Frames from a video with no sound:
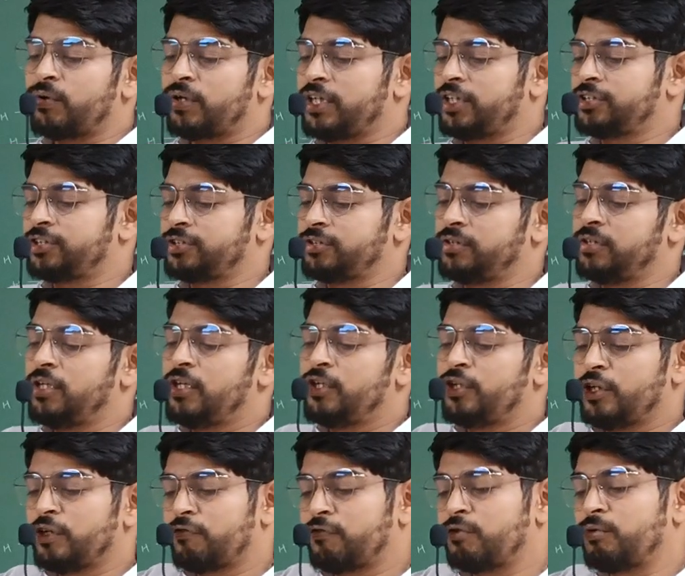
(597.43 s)
rotation.
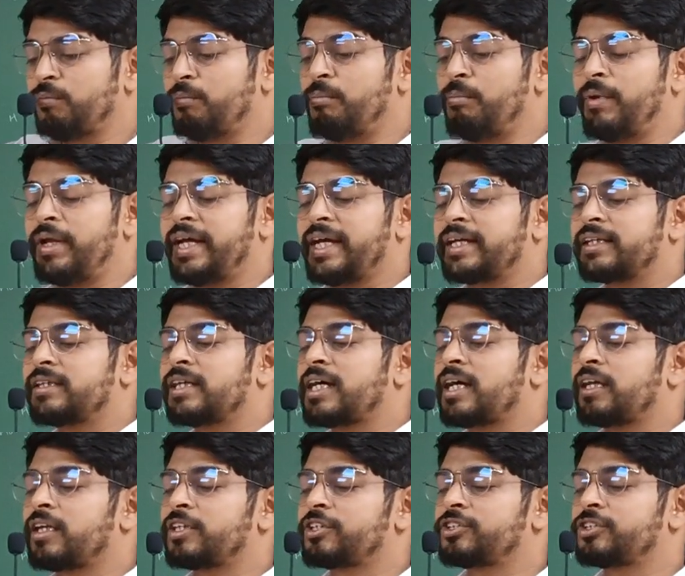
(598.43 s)
You have to break the
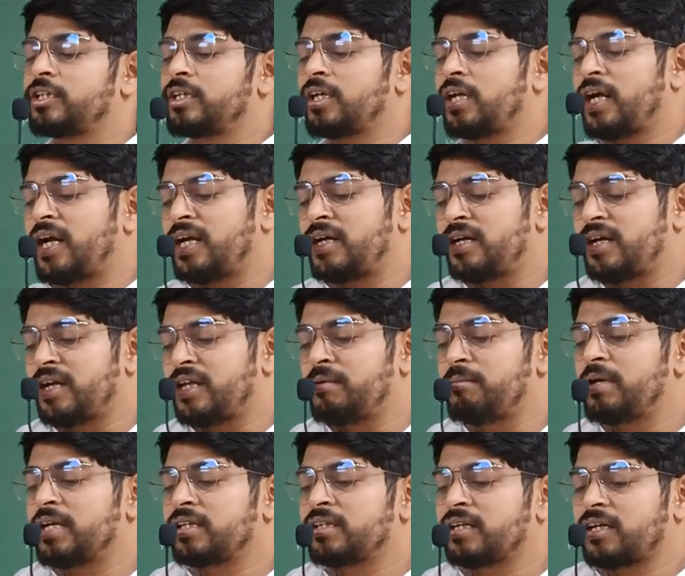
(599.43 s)
connection and
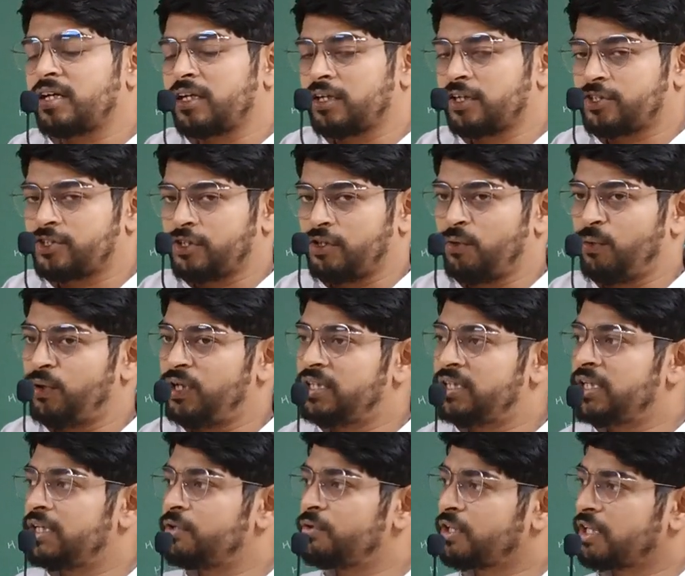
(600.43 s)
remake the connection.
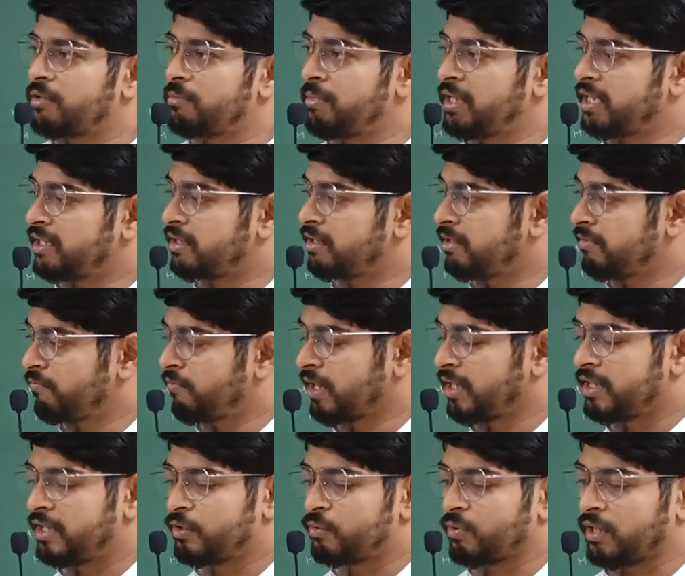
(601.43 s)
Only then you can make
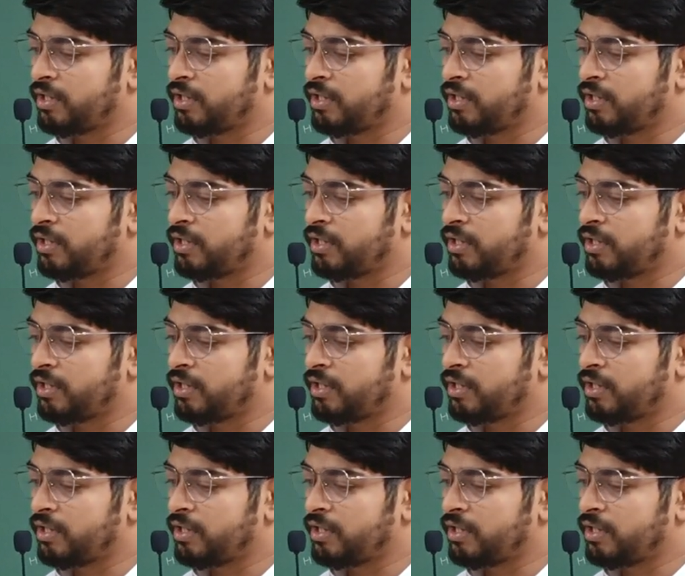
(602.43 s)
one into